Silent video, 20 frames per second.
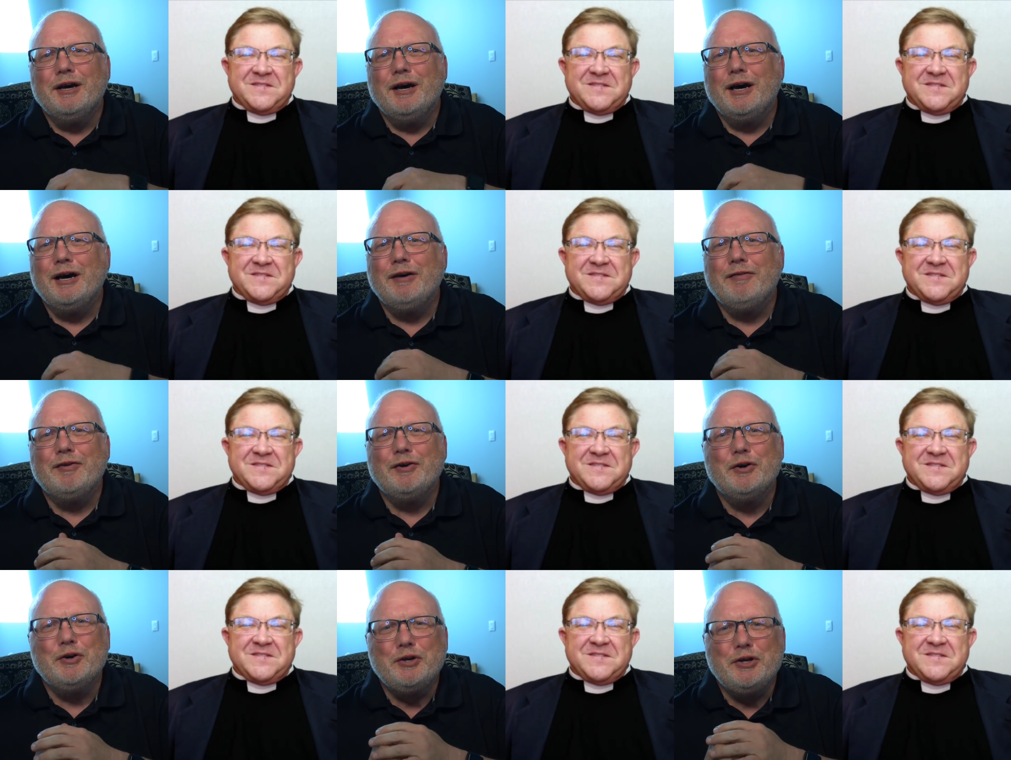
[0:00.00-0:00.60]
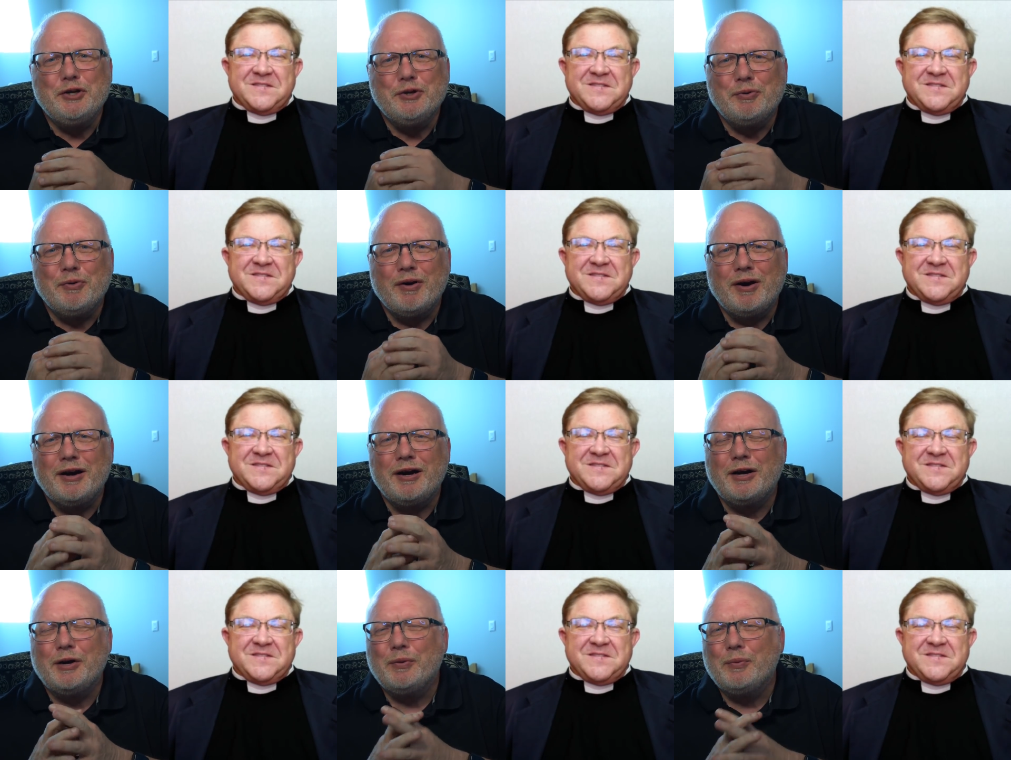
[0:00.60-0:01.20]
Speaker 1: of who you
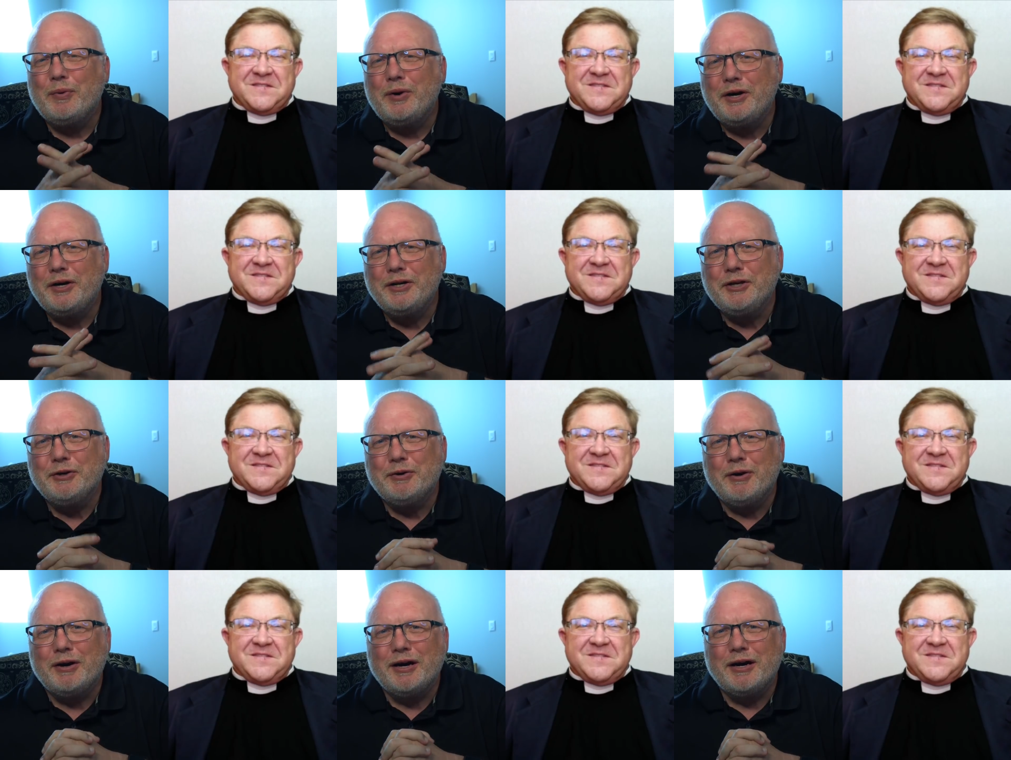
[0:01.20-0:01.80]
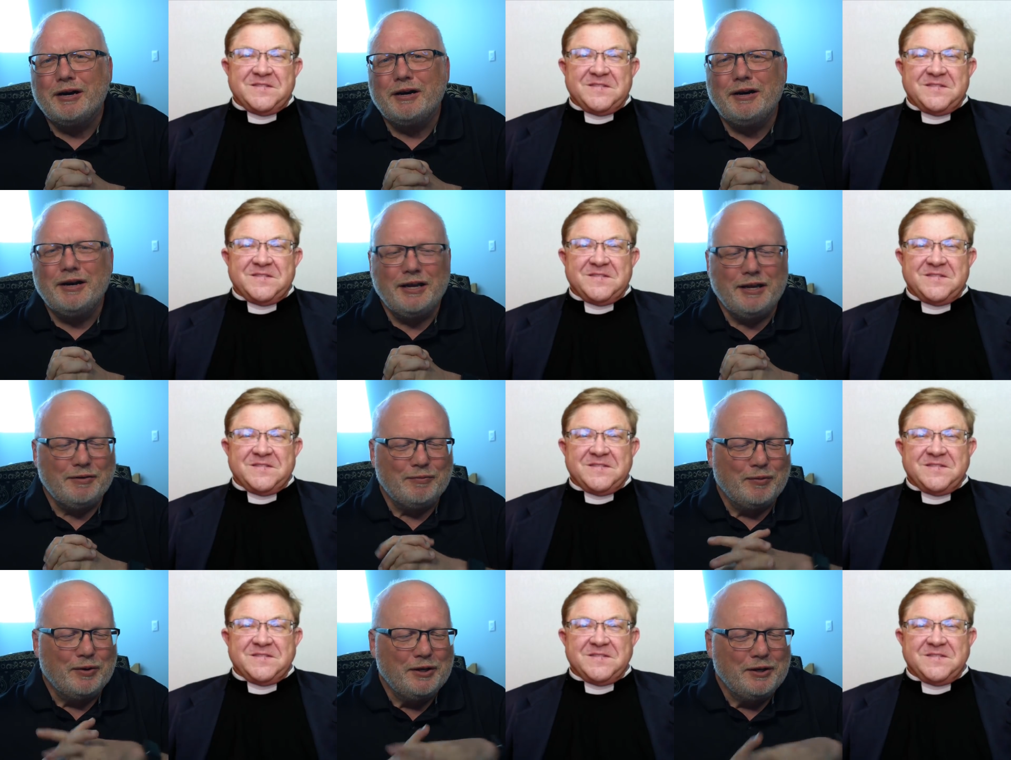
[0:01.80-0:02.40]
are, where you are,
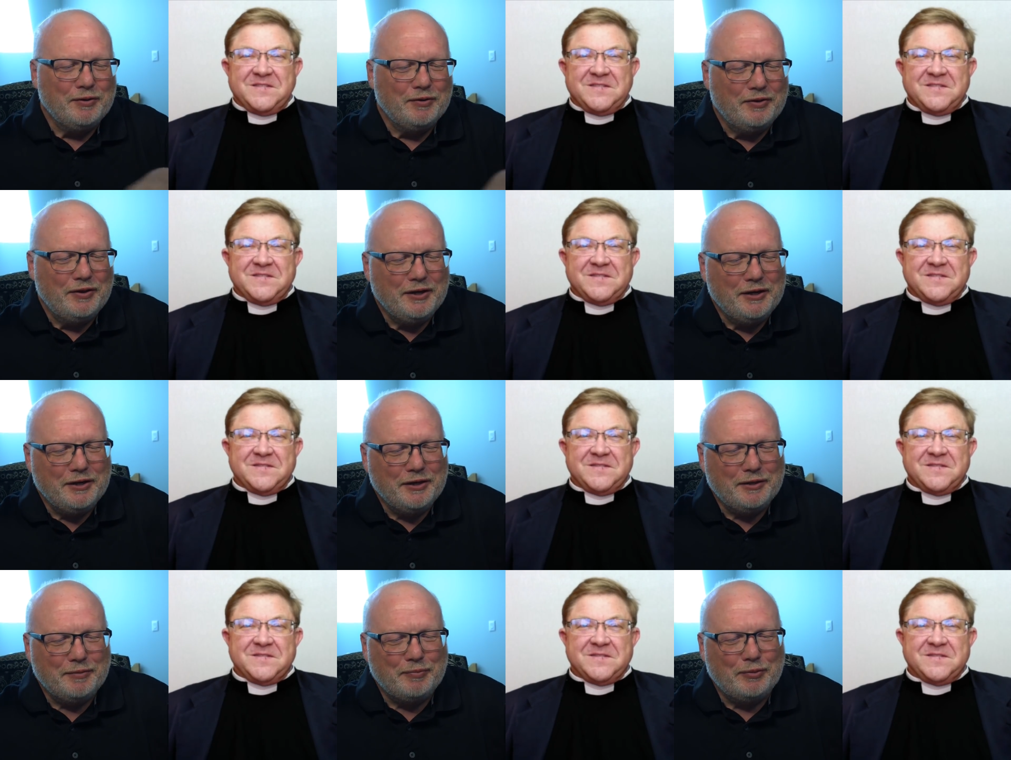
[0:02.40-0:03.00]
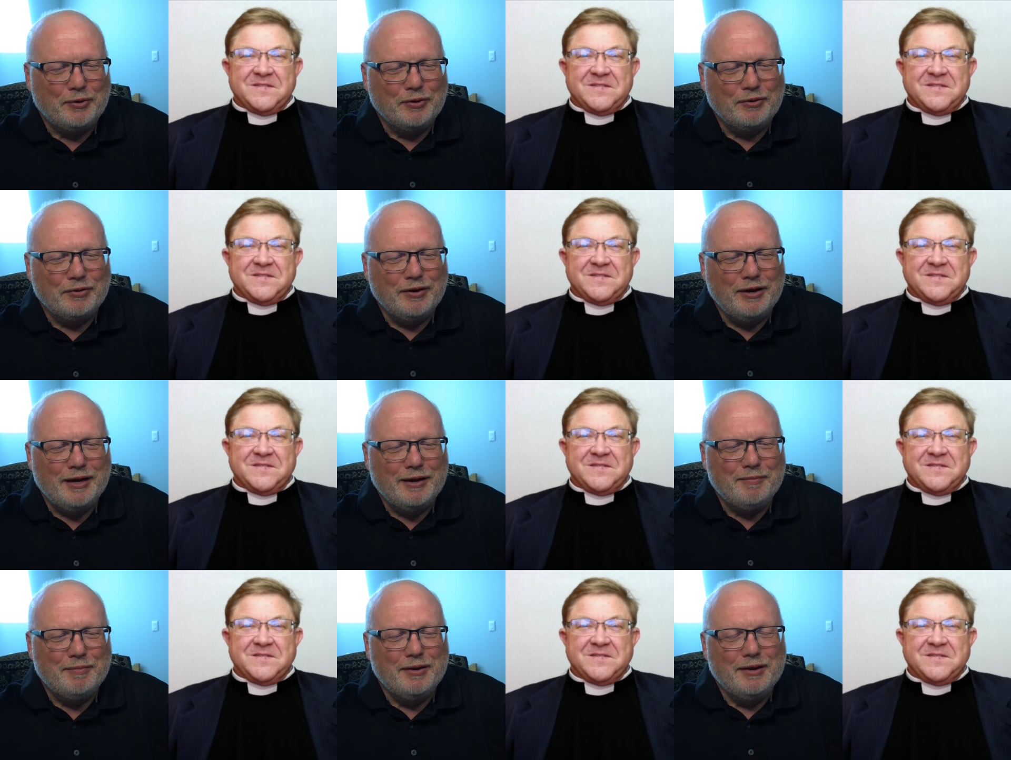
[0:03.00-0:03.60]
and what you think of the
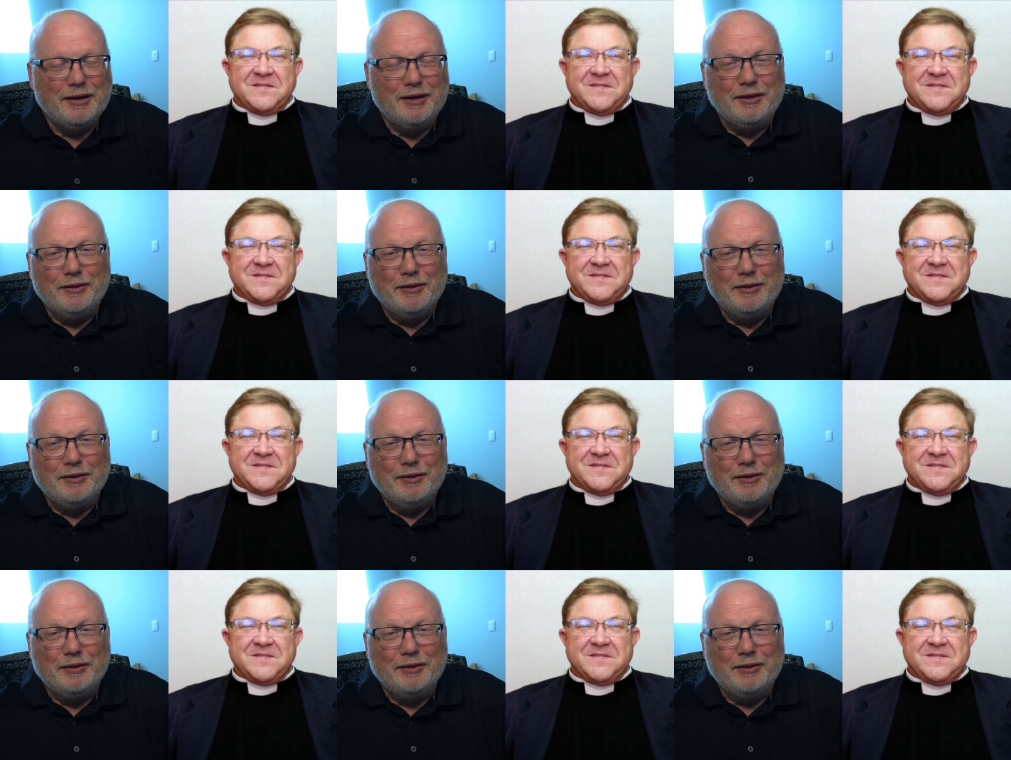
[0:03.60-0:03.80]
program.